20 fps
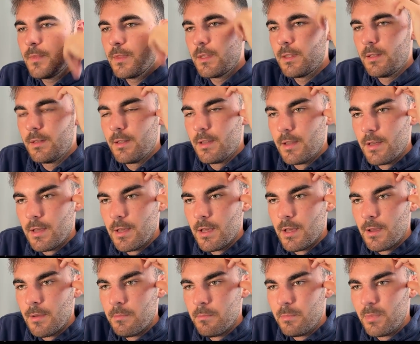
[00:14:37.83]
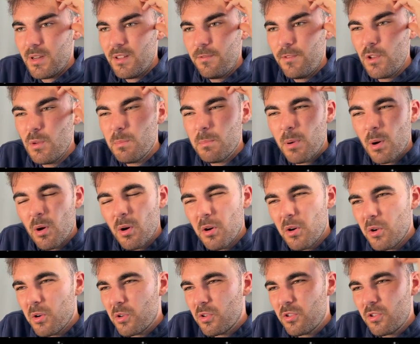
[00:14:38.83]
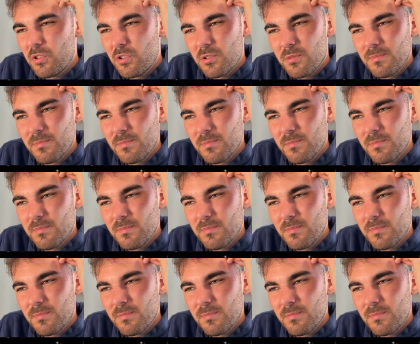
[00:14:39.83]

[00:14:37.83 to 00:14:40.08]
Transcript: But if you push,